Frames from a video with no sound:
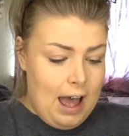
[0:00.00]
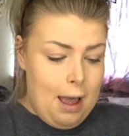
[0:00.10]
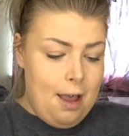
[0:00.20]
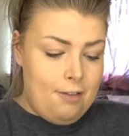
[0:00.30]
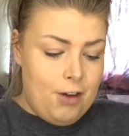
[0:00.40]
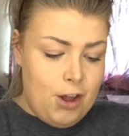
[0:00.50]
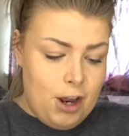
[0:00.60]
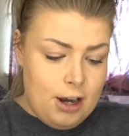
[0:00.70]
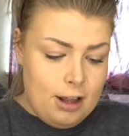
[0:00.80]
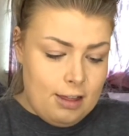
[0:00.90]
I have
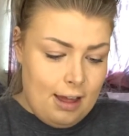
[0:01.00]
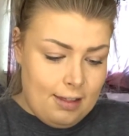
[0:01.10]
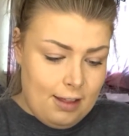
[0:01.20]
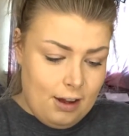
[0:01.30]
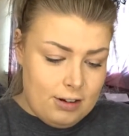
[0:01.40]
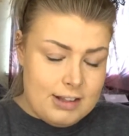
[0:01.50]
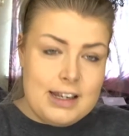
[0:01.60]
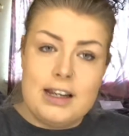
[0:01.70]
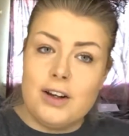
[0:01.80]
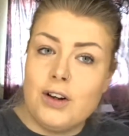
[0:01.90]
heard that the
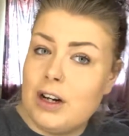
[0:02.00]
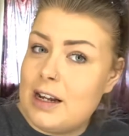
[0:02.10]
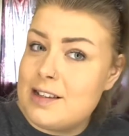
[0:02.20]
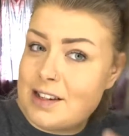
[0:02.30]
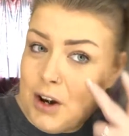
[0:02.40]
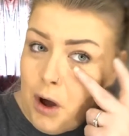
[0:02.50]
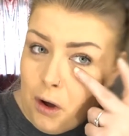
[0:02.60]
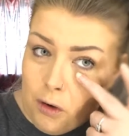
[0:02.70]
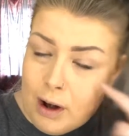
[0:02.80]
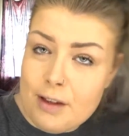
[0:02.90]
concealer colour is not
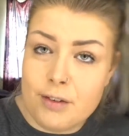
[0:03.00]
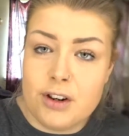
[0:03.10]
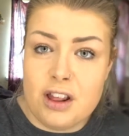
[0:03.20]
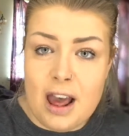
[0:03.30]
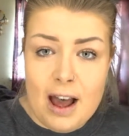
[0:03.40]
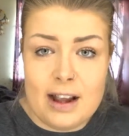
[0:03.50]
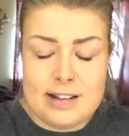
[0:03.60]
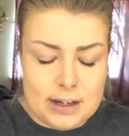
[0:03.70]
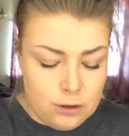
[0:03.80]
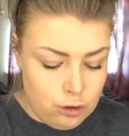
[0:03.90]
great for under the eyes,
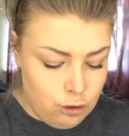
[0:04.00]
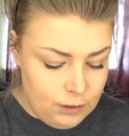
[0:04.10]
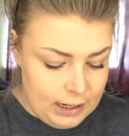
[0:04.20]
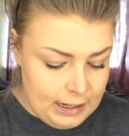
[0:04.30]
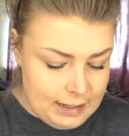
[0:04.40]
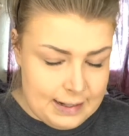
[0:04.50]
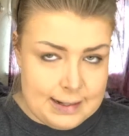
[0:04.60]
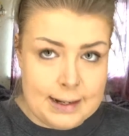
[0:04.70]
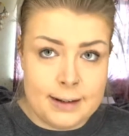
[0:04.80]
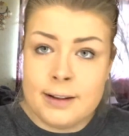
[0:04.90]
it does
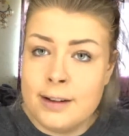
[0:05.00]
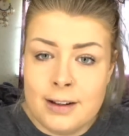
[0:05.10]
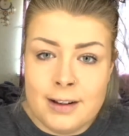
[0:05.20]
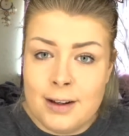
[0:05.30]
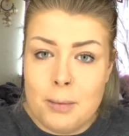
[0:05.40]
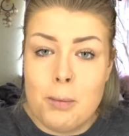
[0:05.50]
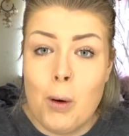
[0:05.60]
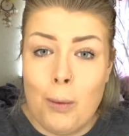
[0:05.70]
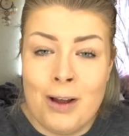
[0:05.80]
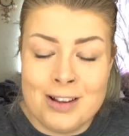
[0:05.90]
crease,
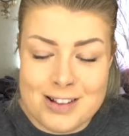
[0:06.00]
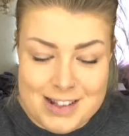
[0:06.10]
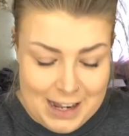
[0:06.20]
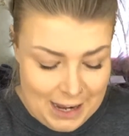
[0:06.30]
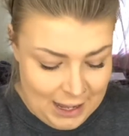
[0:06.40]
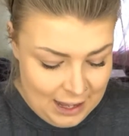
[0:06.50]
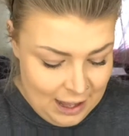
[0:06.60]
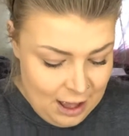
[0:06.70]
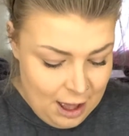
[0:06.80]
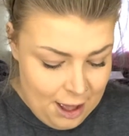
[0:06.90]
but we'll see.
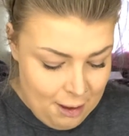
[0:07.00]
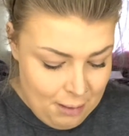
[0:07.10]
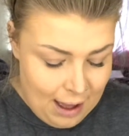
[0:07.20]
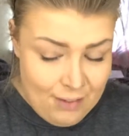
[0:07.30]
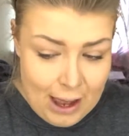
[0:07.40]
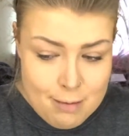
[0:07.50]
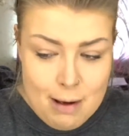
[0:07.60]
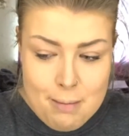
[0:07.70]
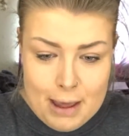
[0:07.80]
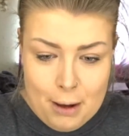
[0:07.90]
I've had my
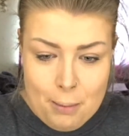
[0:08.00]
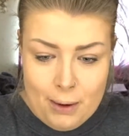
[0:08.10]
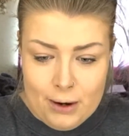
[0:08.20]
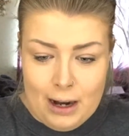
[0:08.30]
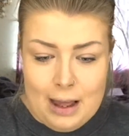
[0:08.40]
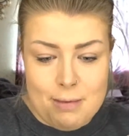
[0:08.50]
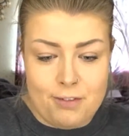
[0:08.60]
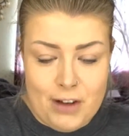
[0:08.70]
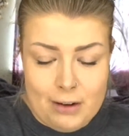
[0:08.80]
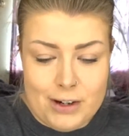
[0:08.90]
makeup on, like my
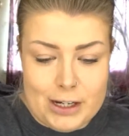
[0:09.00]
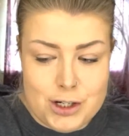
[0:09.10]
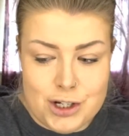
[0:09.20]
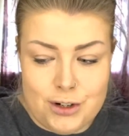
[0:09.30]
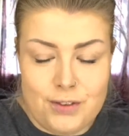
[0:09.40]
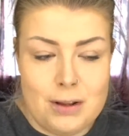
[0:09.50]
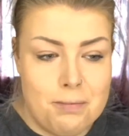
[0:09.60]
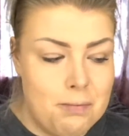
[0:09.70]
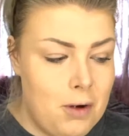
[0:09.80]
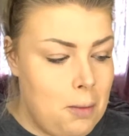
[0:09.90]
foundation,
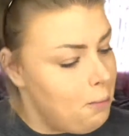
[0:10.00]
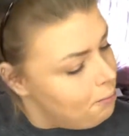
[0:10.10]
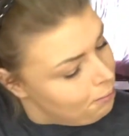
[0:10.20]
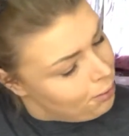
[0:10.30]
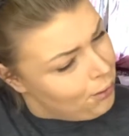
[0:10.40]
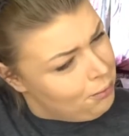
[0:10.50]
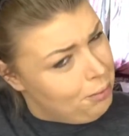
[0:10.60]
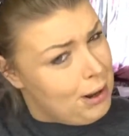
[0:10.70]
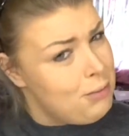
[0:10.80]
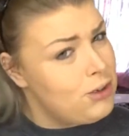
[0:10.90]

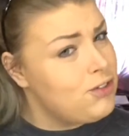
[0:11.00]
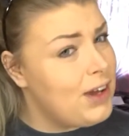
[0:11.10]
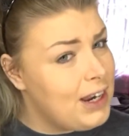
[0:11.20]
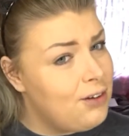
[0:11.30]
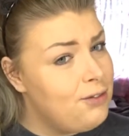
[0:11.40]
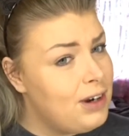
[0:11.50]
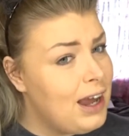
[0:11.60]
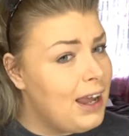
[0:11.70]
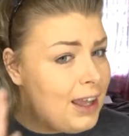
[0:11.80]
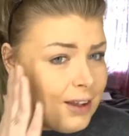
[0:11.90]
pretty much I've had it on for
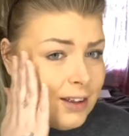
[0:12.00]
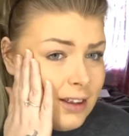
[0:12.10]
like